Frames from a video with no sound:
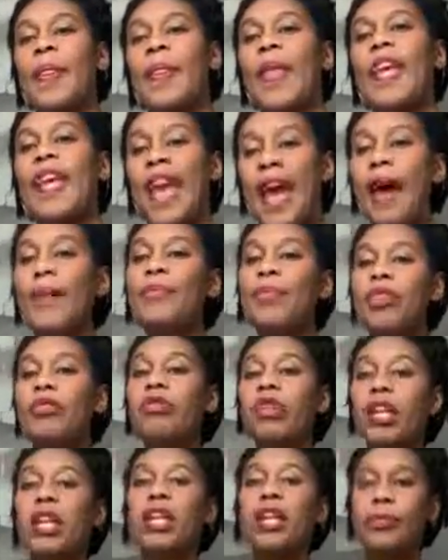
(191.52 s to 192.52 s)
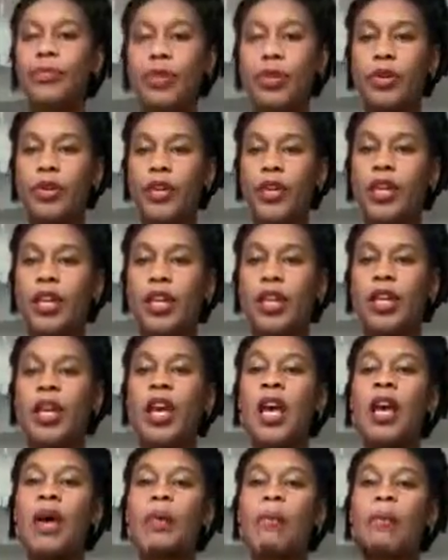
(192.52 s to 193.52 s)
they can be really important,
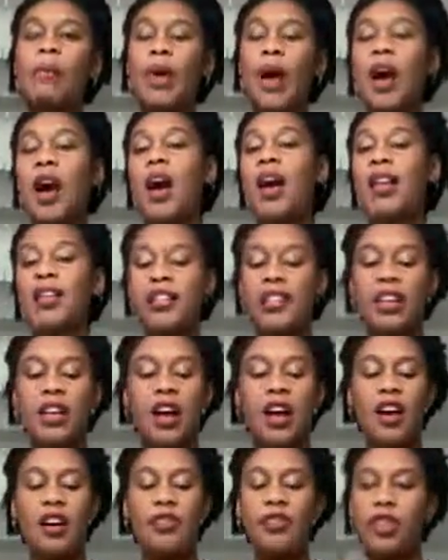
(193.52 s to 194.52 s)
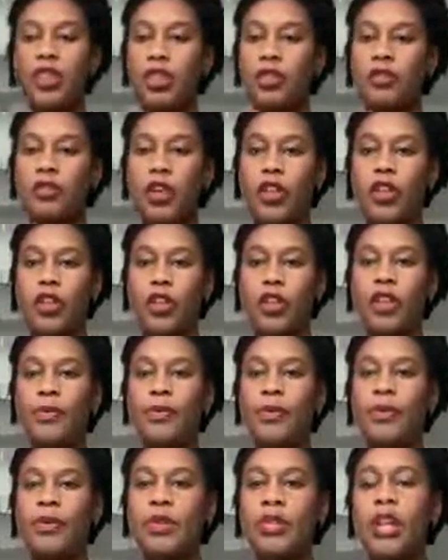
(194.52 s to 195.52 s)
but after you've got
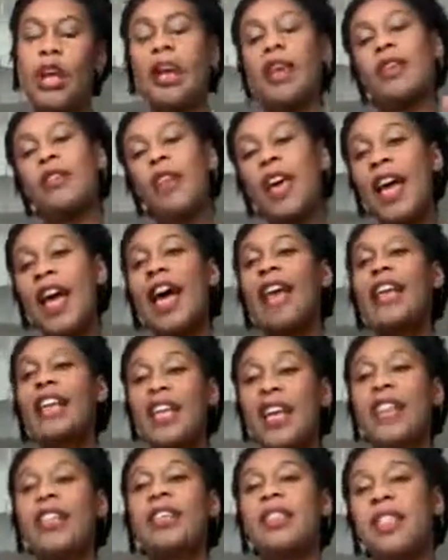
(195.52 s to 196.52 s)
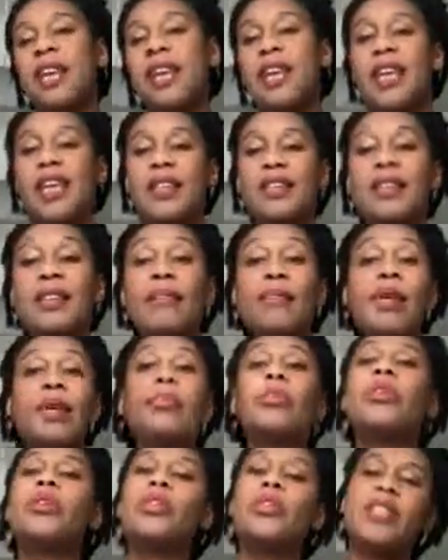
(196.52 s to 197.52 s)
and another thing is some
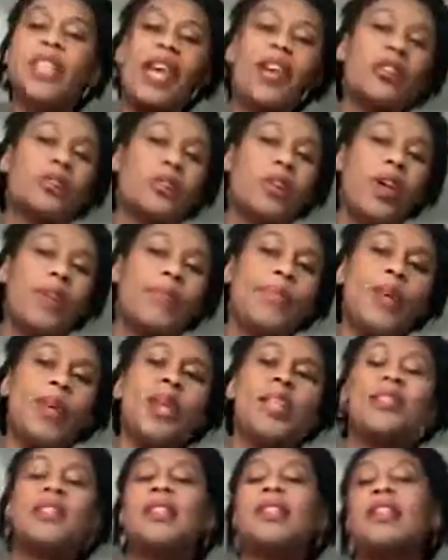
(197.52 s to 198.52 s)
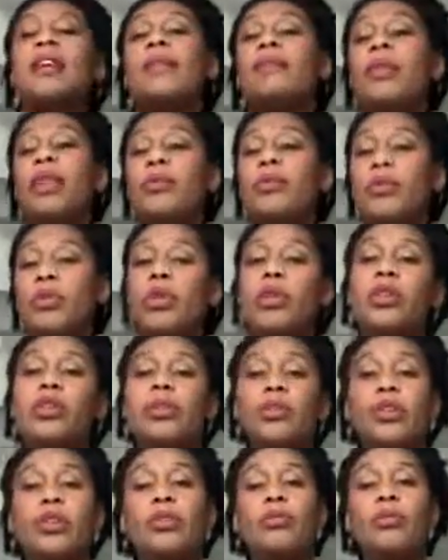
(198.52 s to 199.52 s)
people use angel numbers and some people
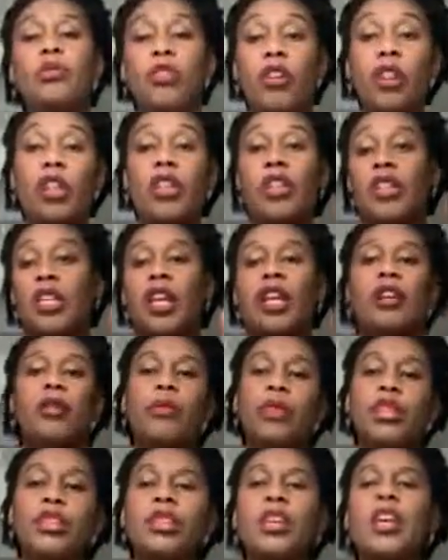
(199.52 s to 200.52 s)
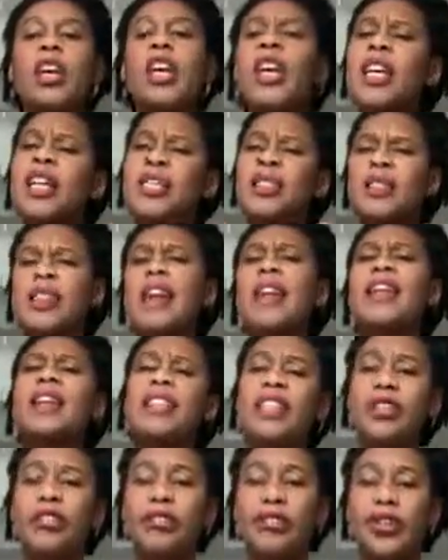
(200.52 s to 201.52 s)
use numerology, which are slightly
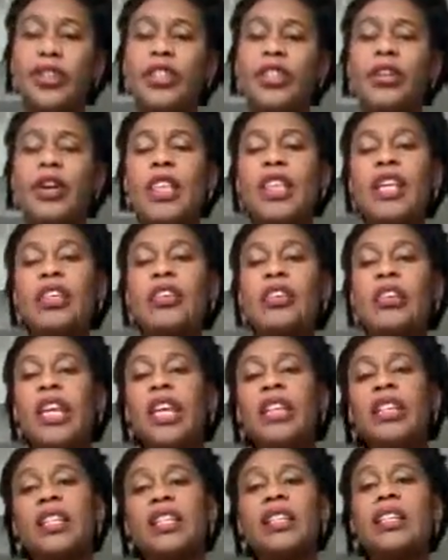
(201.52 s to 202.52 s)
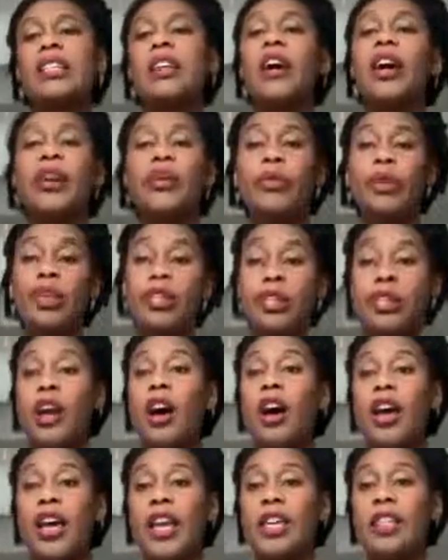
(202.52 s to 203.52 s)
different. So I think you need to decide which
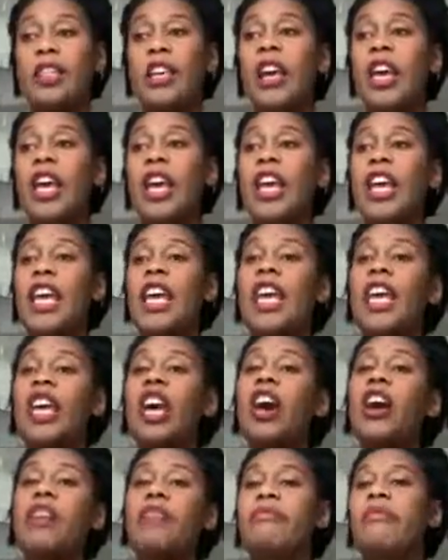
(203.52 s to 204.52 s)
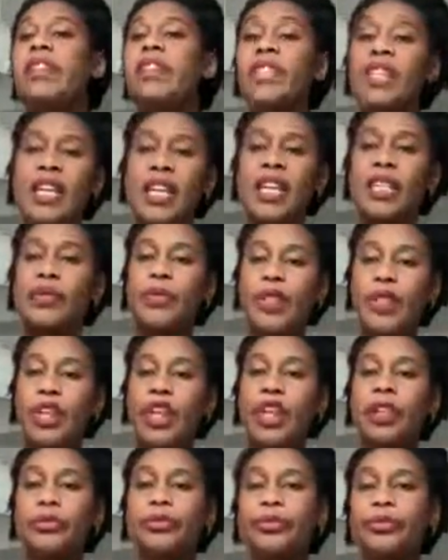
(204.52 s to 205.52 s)
side it kind of resonates with
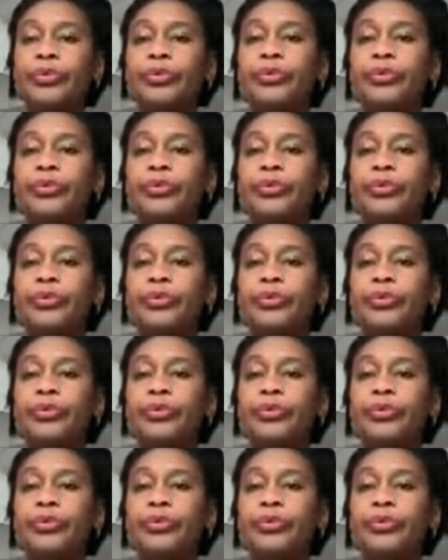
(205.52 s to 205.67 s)
you.